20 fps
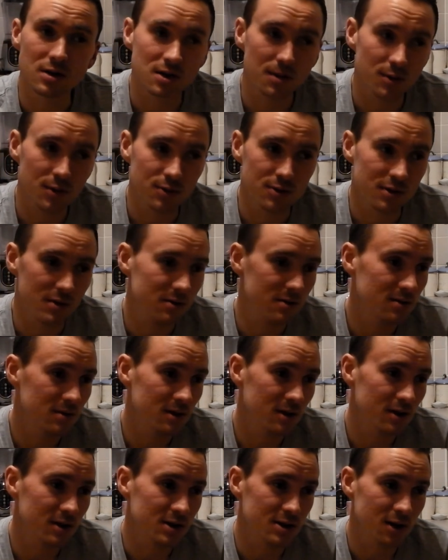someone also
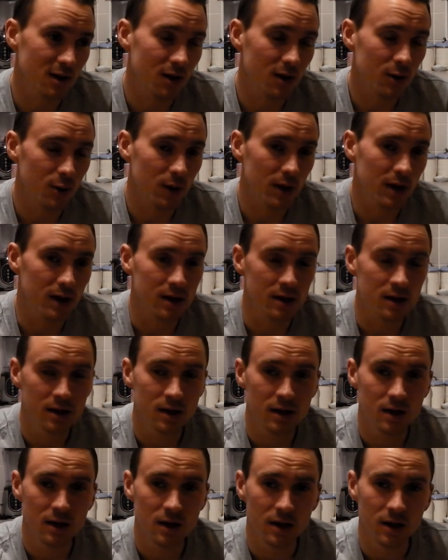at the start of the week
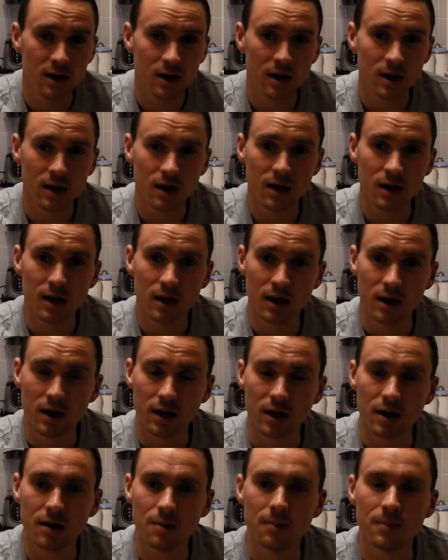
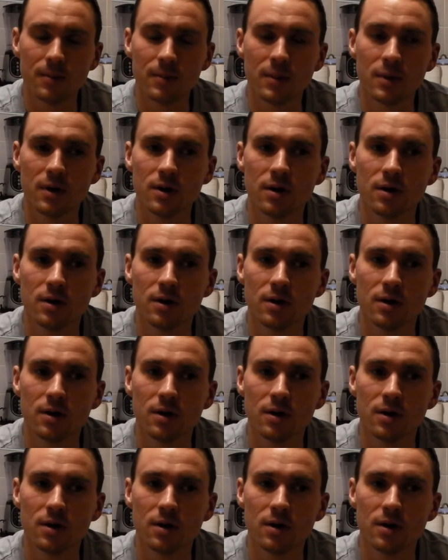um,